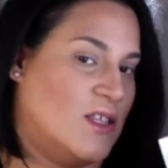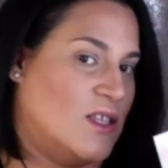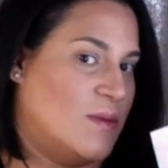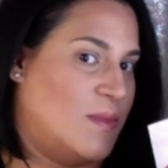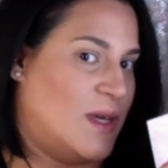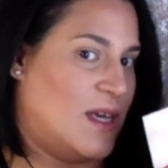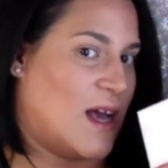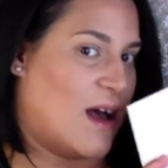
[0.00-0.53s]
To
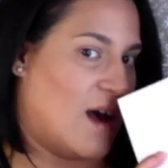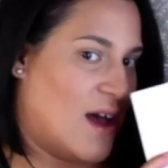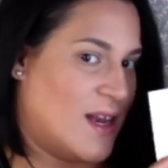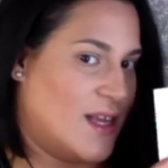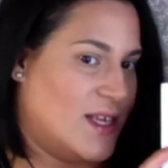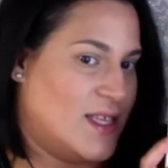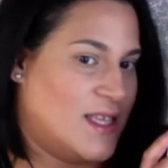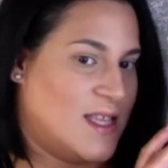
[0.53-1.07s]
be
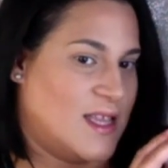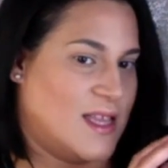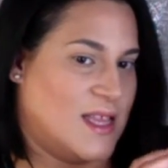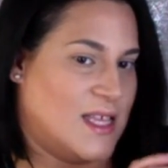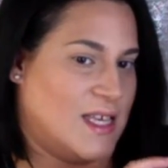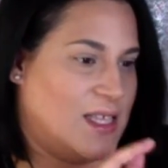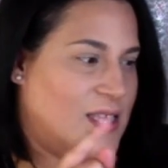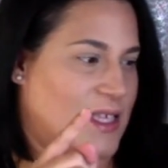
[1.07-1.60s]
honest,
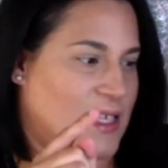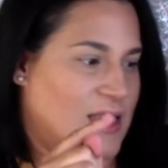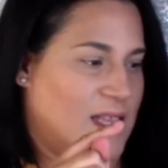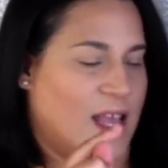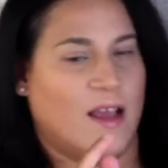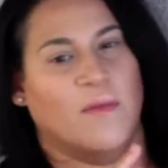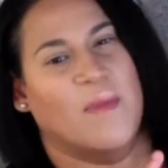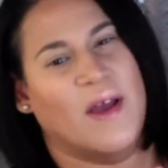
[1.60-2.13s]
this is
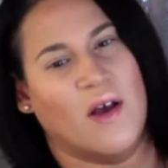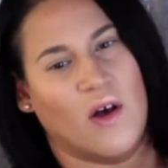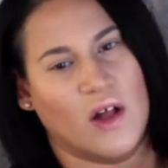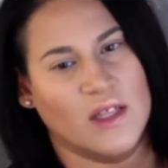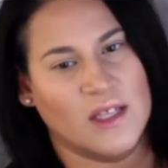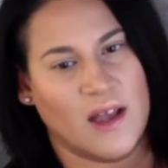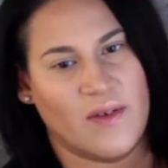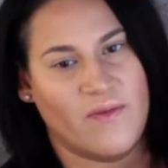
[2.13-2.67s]
like my
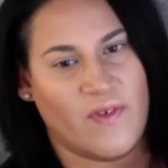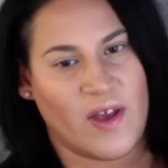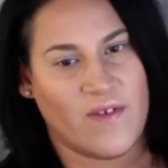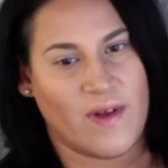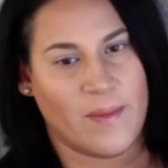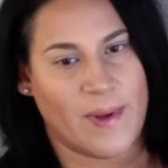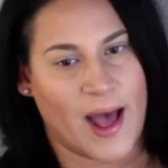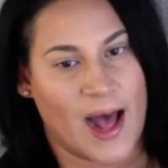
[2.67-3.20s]
all-time
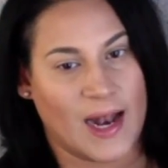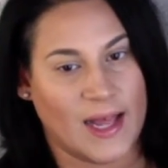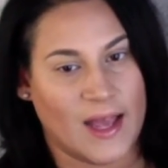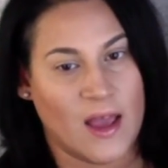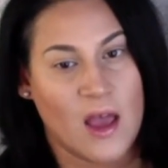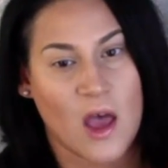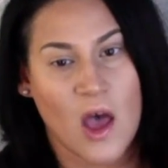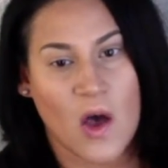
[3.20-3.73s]
favorite palette.